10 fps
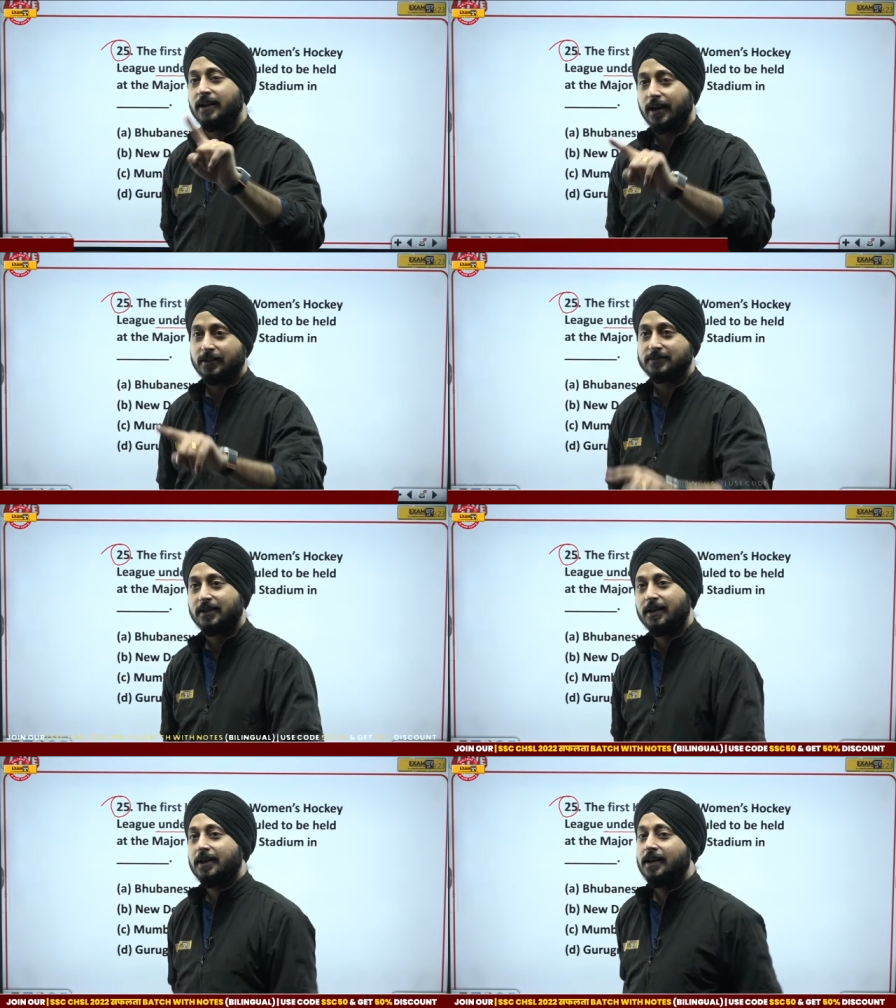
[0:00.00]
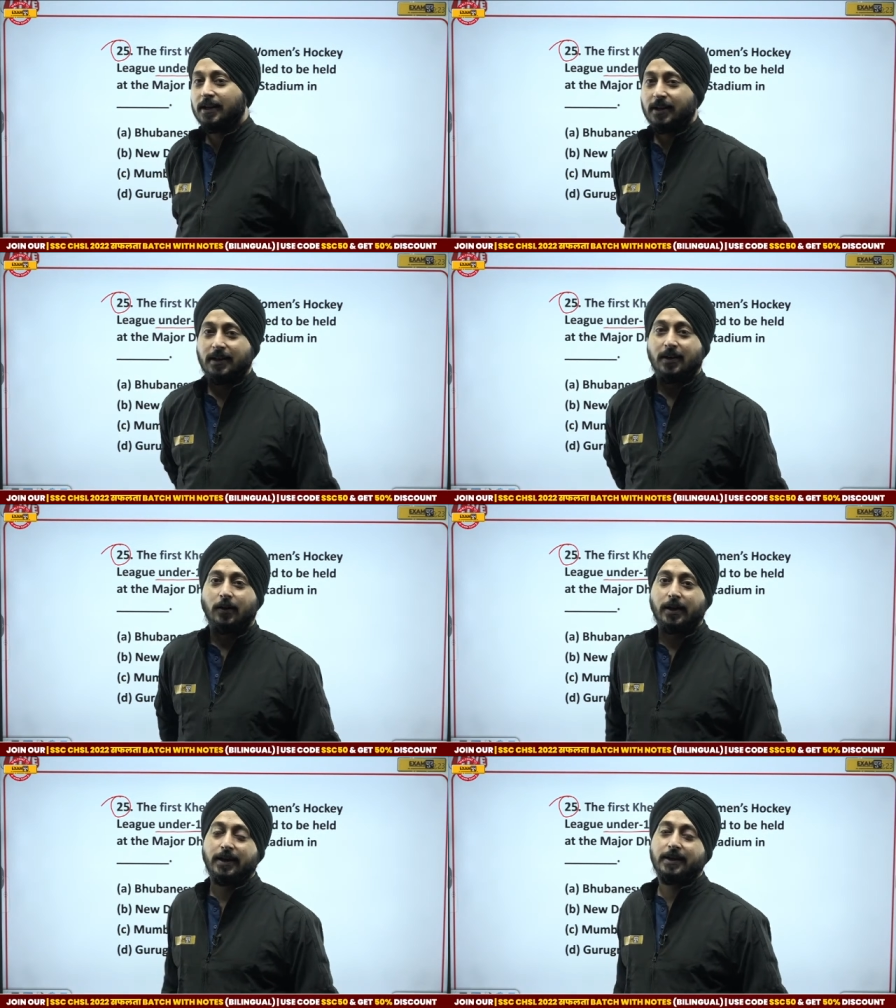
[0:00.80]
letters.
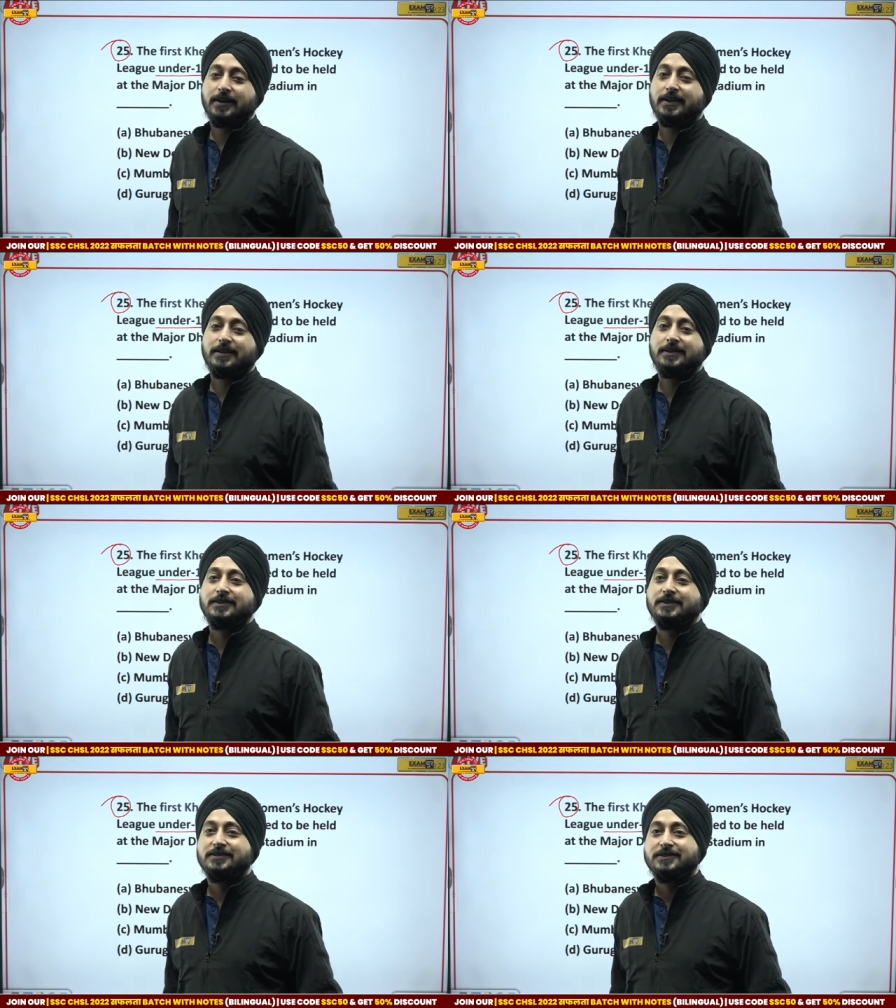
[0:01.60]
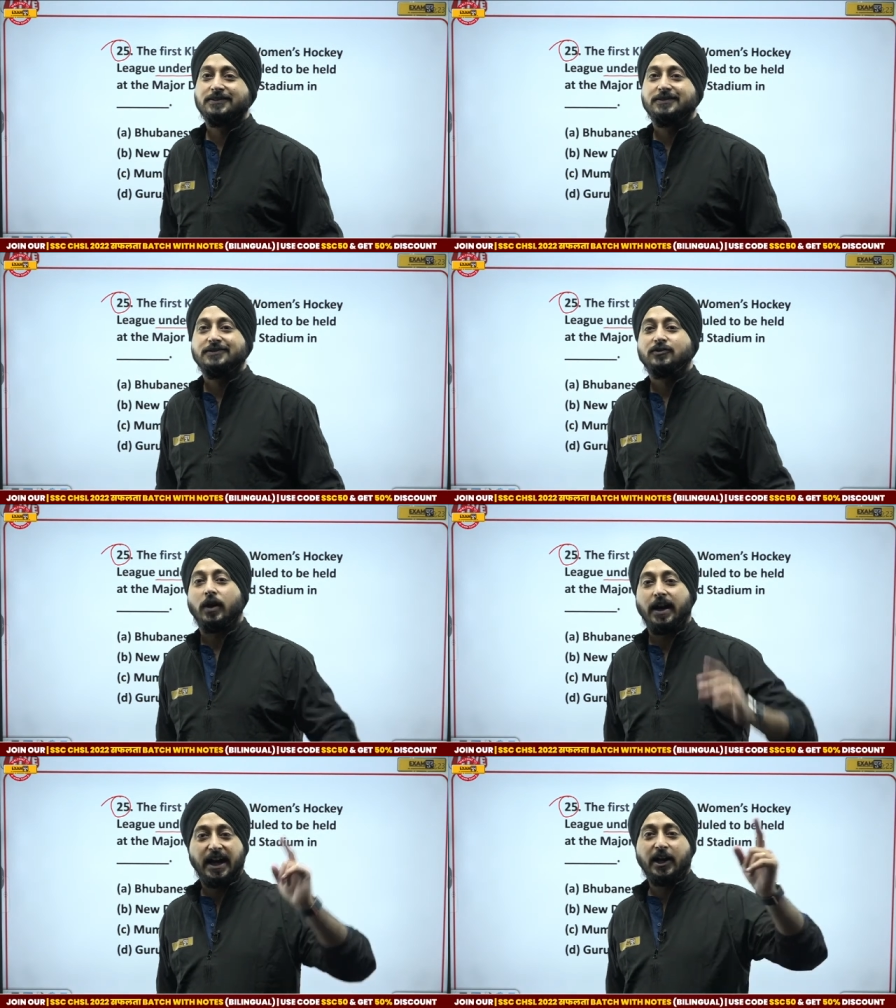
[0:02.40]
Okay. So
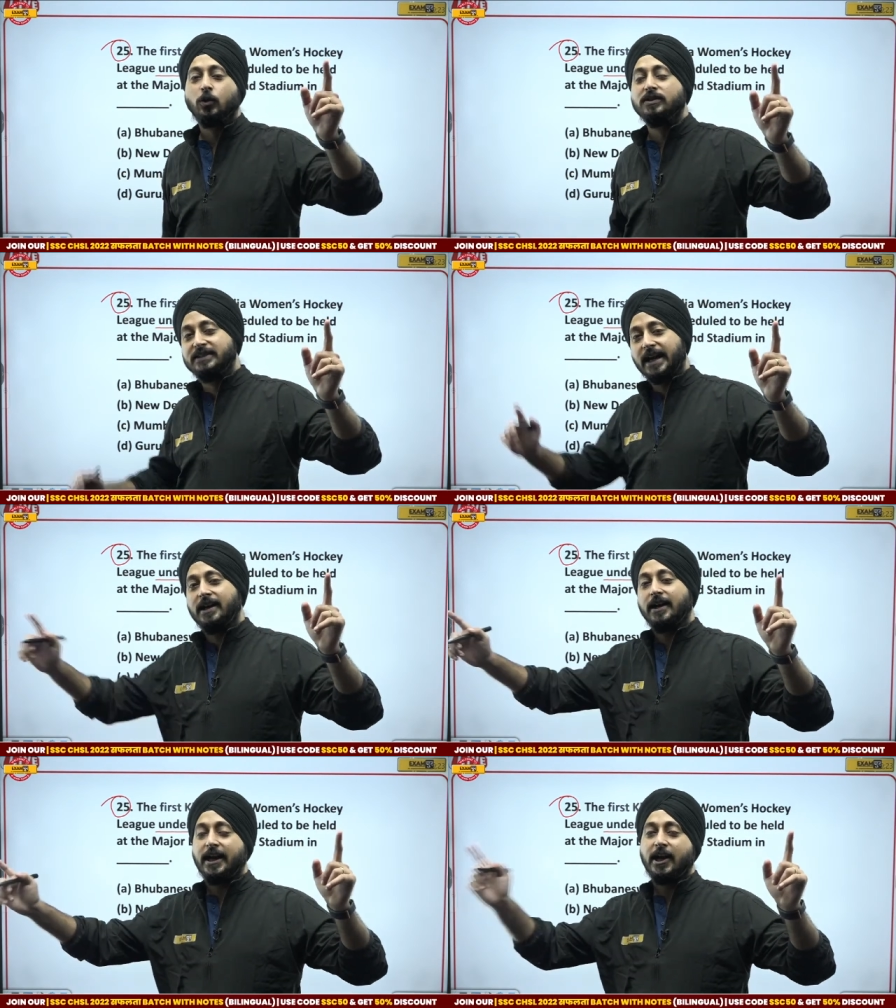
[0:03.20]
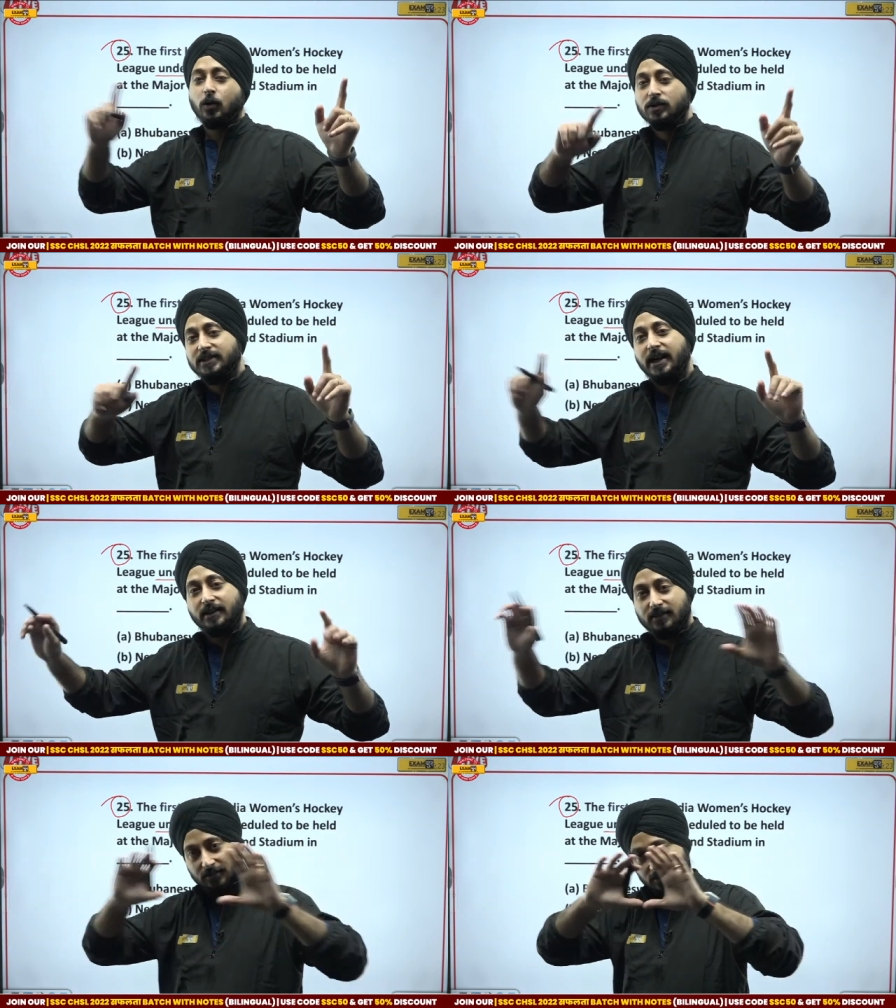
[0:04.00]
A to Z, A to Z,
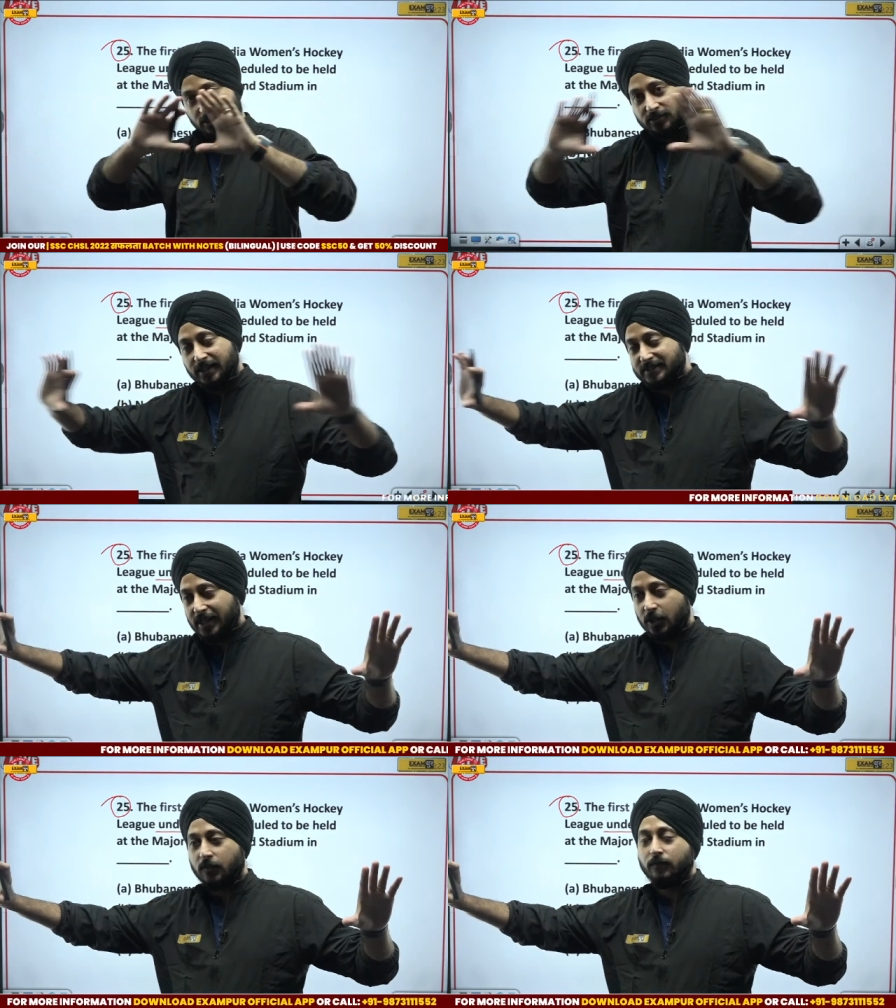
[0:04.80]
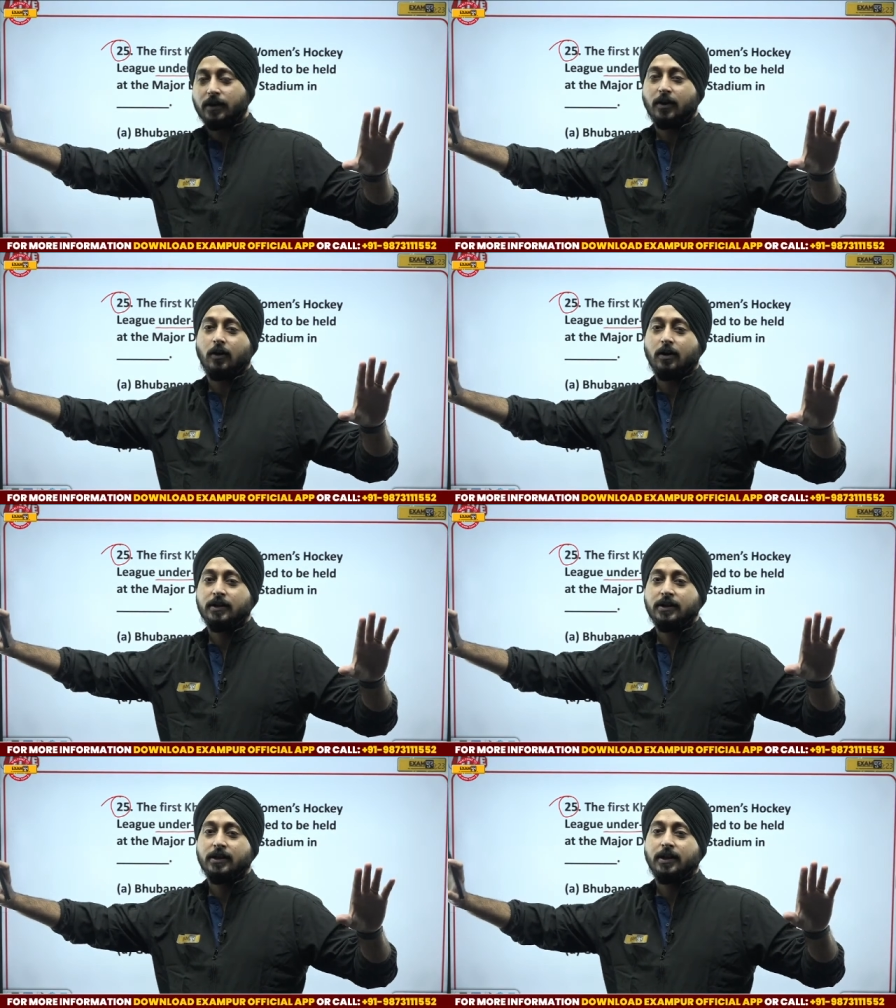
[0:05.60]
uh, that set of uh, all
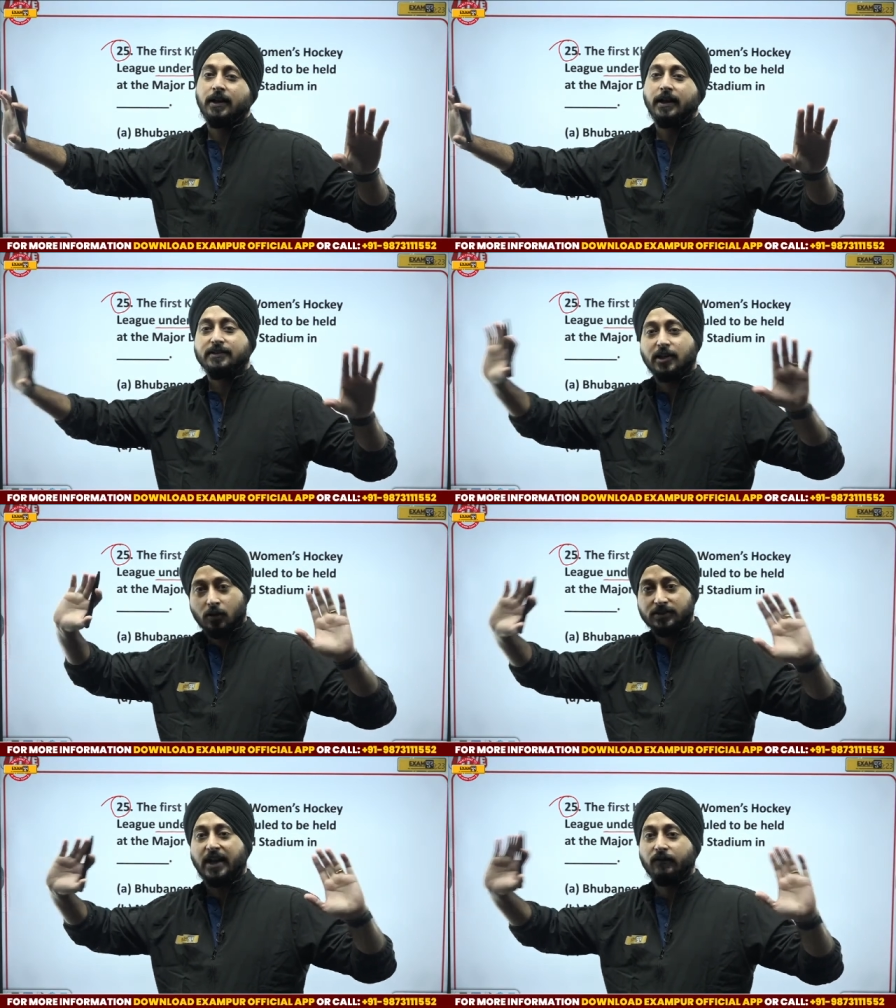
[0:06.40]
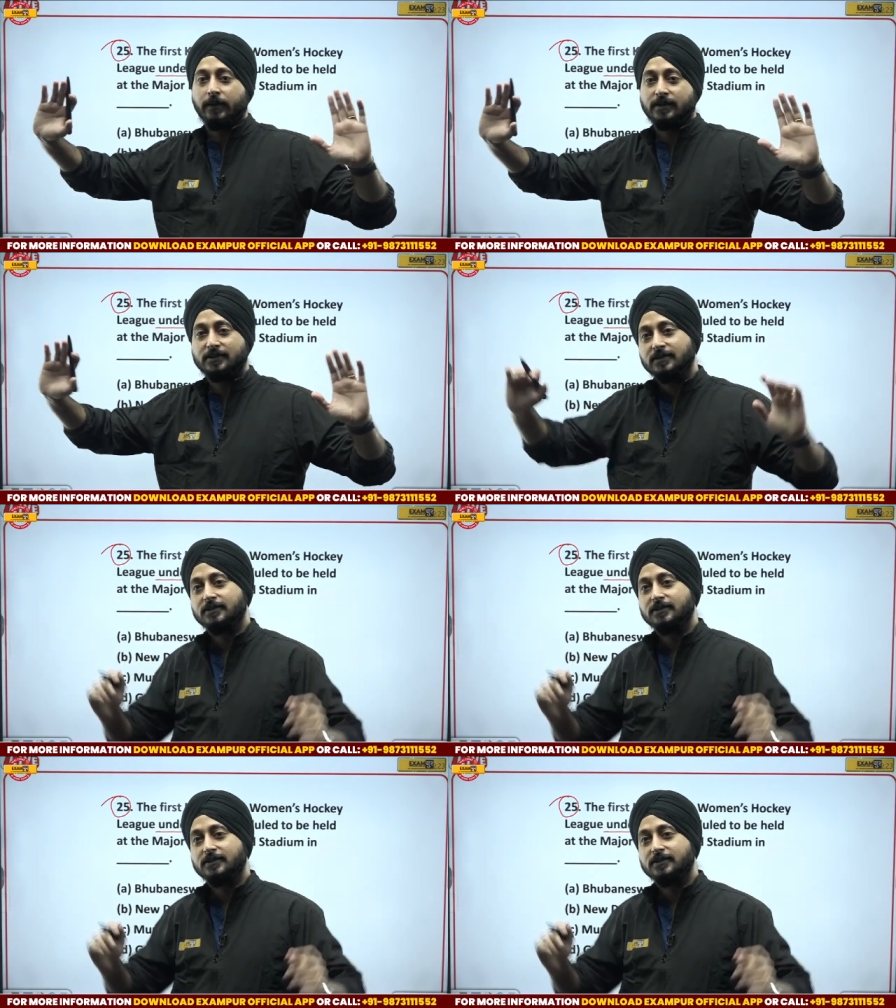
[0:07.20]
the letters are known as alphabets.